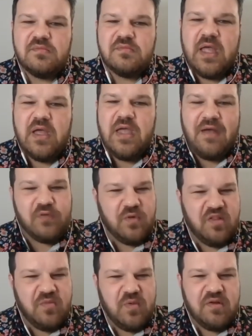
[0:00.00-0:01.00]

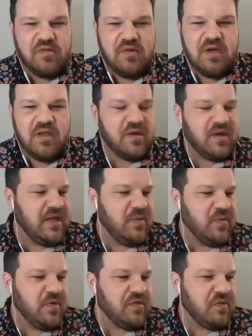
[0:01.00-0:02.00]
Afterwards Books or any other indie
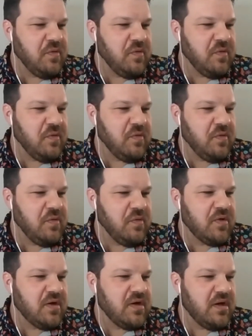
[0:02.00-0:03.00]
bookstore.
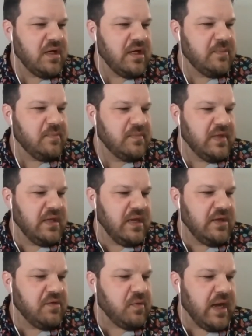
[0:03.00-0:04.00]
And
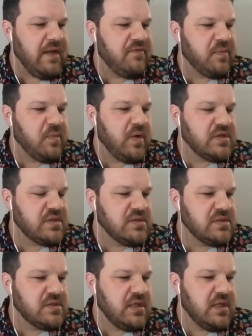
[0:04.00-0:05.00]
so I have some questions
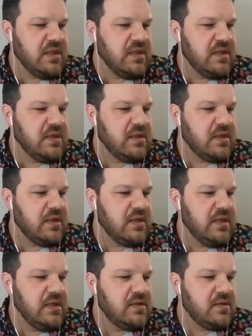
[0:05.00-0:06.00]
in the
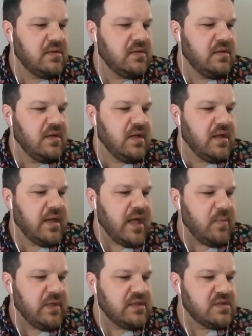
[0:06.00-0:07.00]

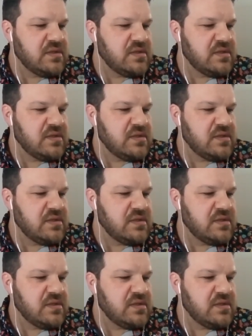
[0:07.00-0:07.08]
comments.